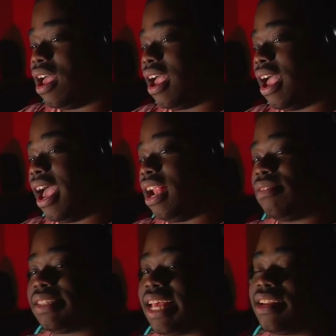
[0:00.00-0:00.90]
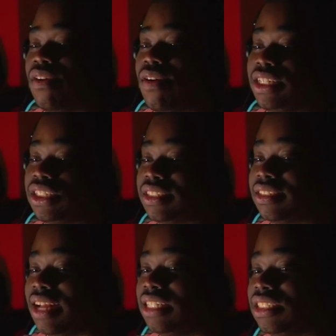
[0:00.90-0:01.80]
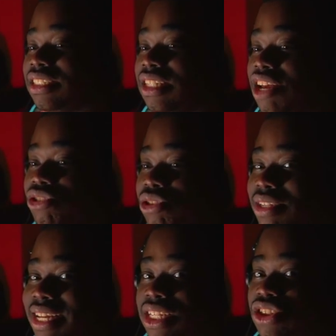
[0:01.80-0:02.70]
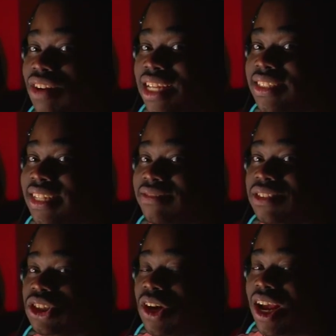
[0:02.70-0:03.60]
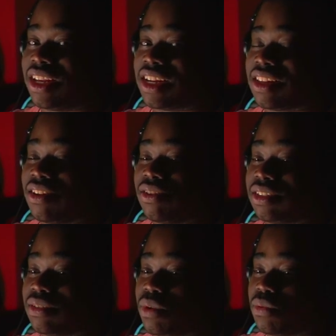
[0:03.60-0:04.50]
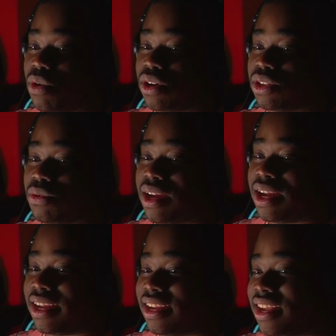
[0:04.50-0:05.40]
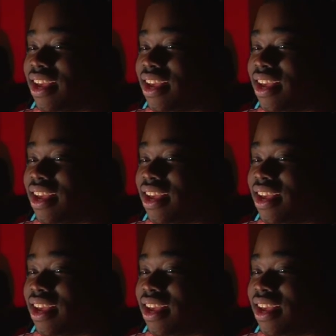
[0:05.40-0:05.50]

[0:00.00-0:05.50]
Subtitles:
And I was like, no, I just left you to get dressed after drying your clothes and we walked away.